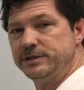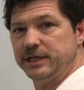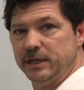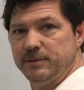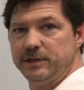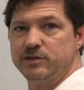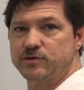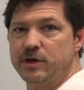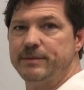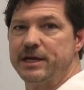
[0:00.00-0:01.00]
team, but the
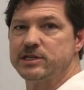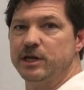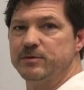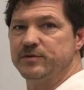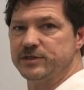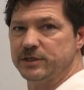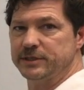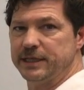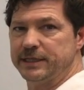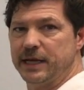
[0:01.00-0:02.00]
Scrum Master helps
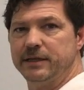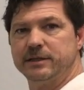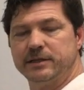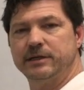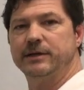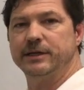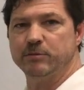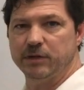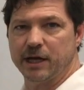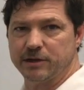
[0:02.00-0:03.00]
facilitate that and clear out
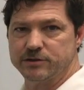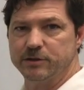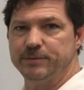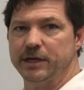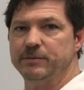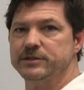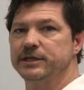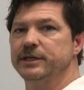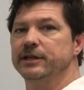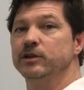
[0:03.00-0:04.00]
any blockers or impediments
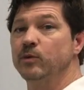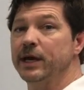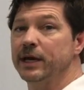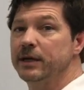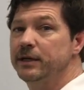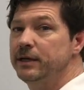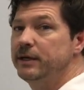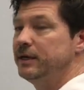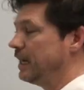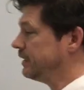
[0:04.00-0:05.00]
that get in the way.
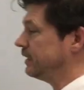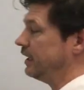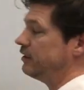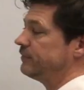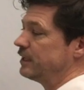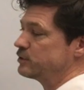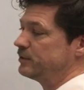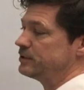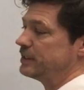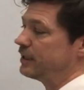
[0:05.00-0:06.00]
At the end of that
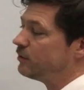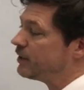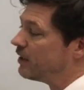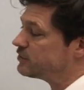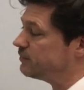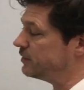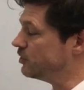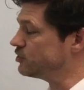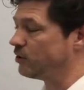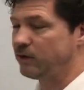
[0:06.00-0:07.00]
sprint cycle, we have something to
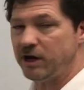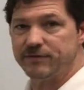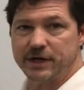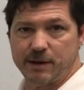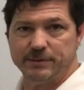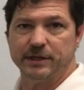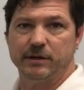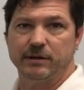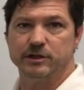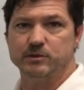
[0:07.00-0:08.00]
show off, commonly
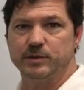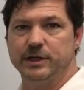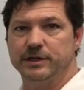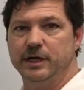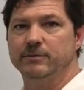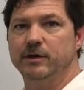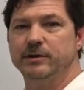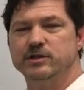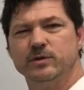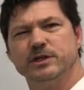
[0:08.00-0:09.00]
called the sprint demo, but
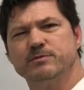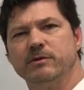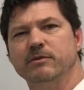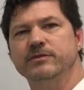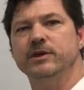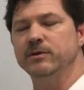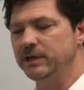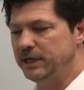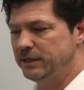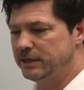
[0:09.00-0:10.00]
it's really a sprint review,
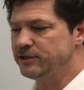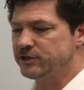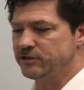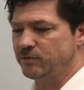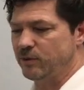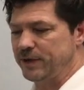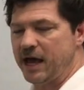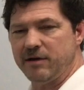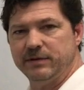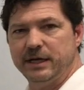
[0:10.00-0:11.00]
not just of what we
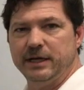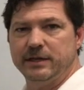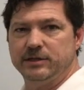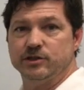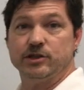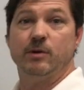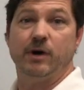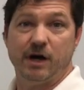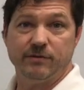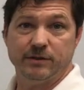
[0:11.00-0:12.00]
have to show
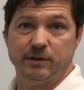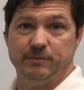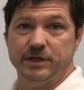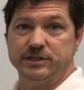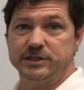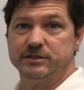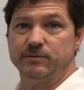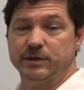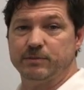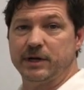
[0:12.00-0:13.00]
off to the business of
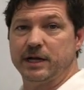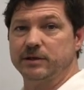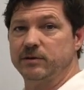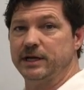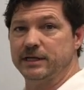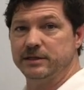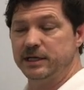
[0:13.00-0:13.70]
what the product owner had